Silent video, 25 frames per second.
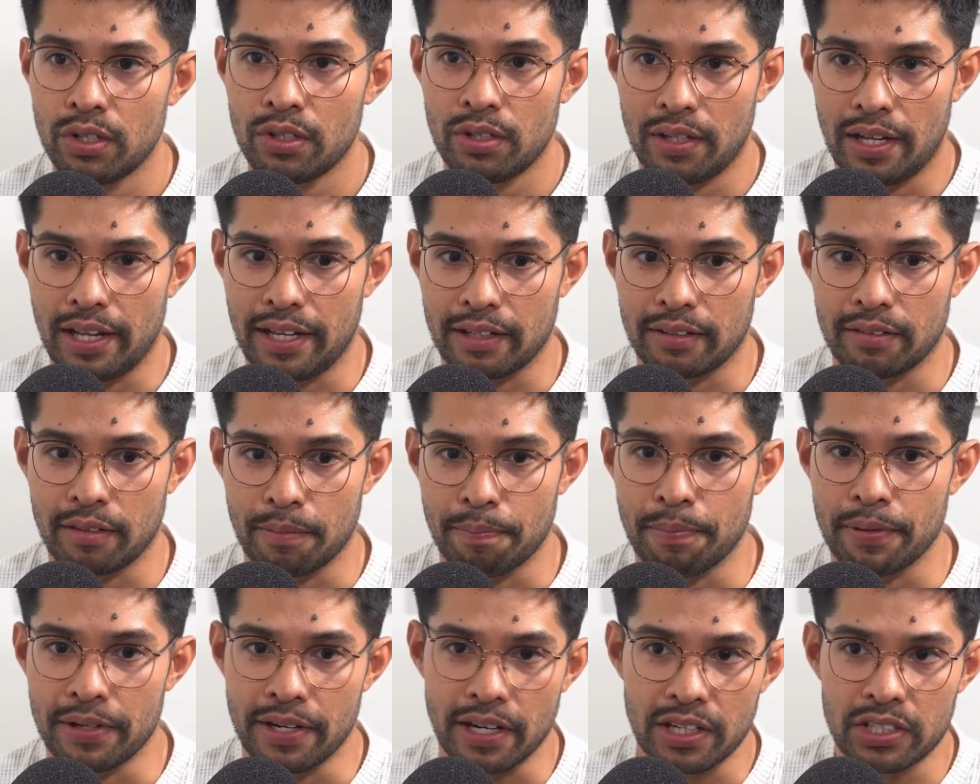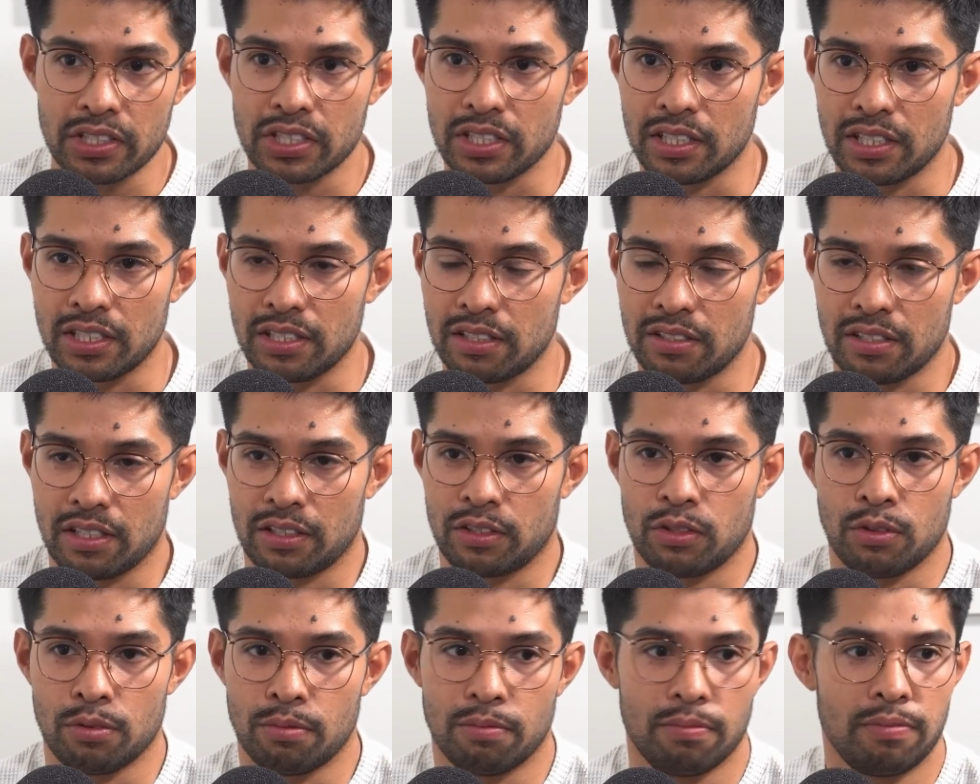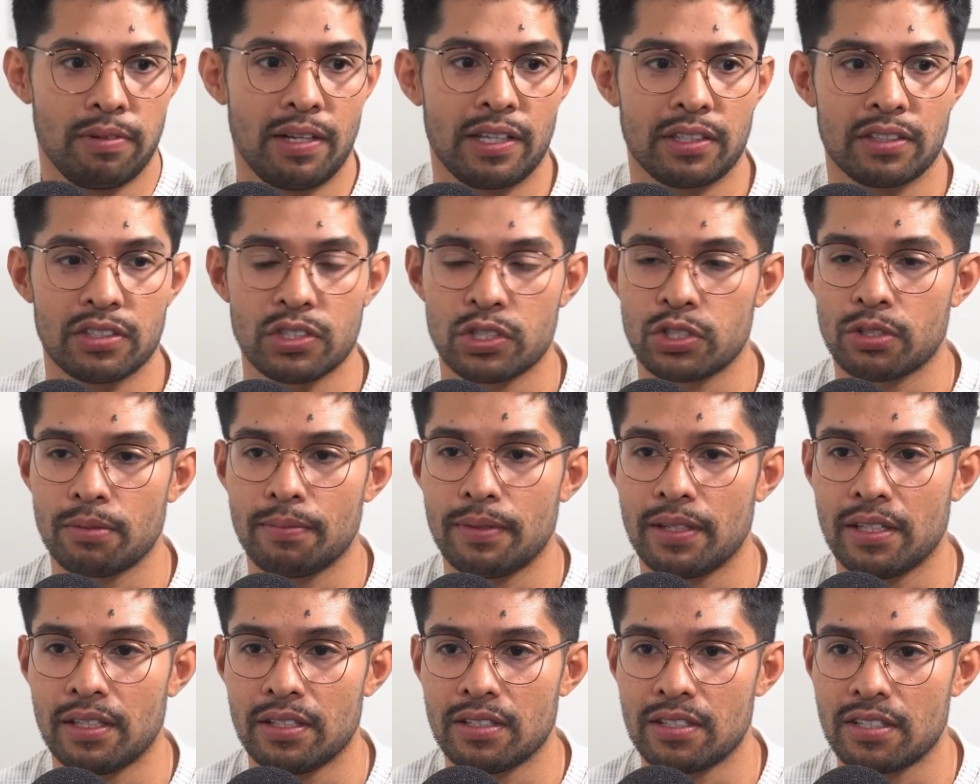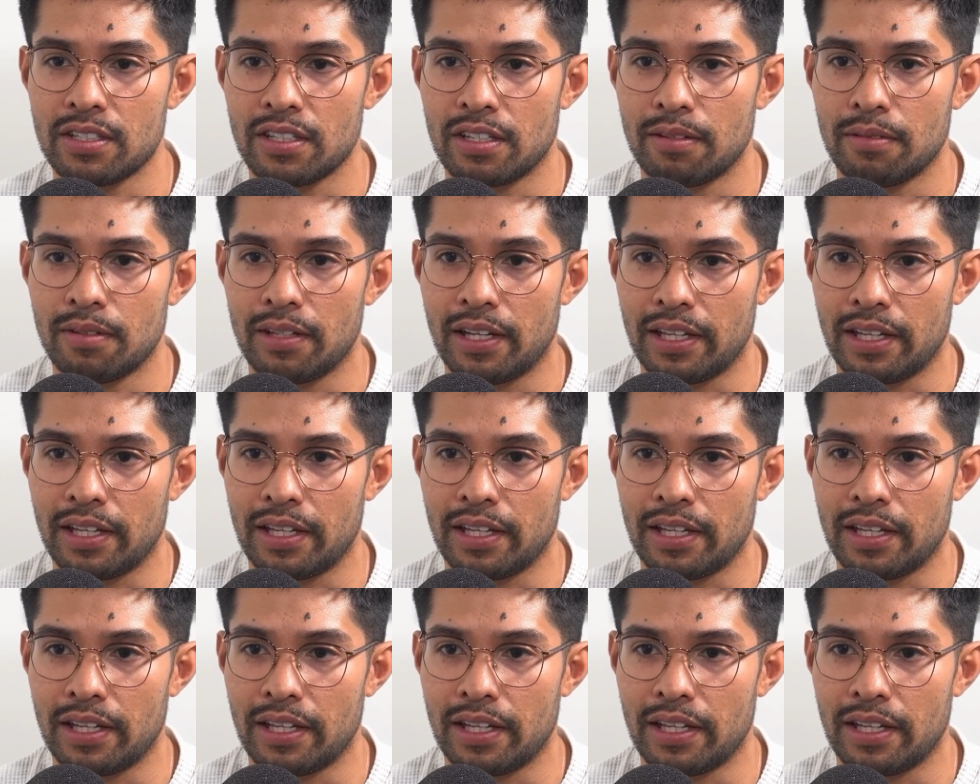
Like, the production is like, this should be in CN,